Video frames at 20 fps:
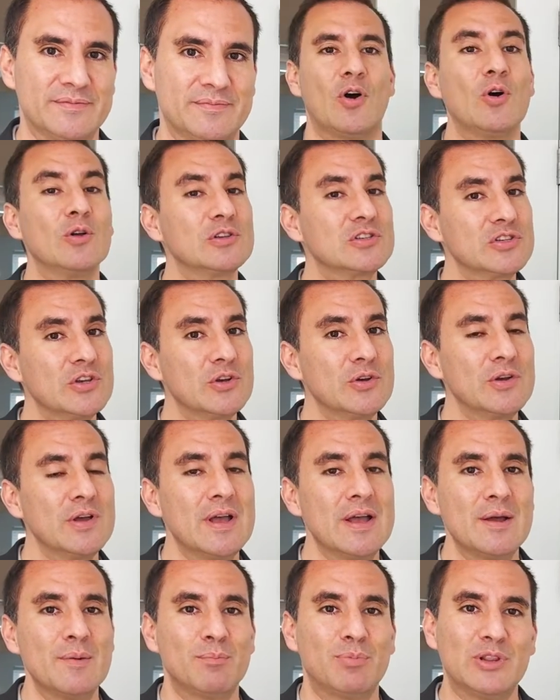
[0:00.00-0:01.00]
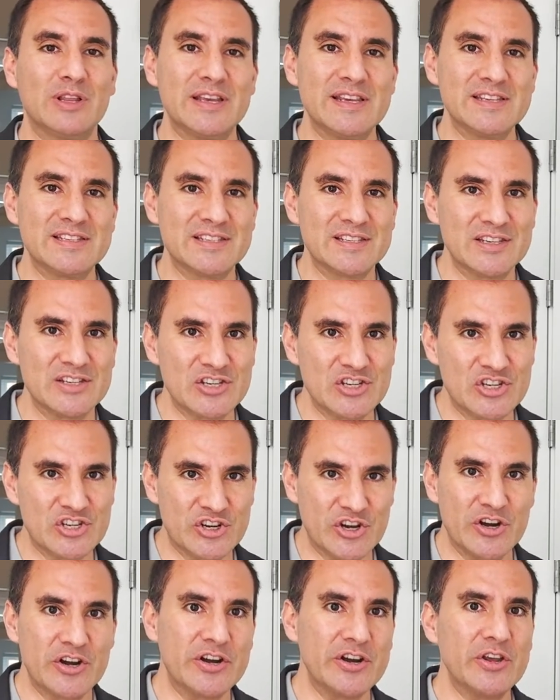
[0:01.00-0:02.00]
Also, please share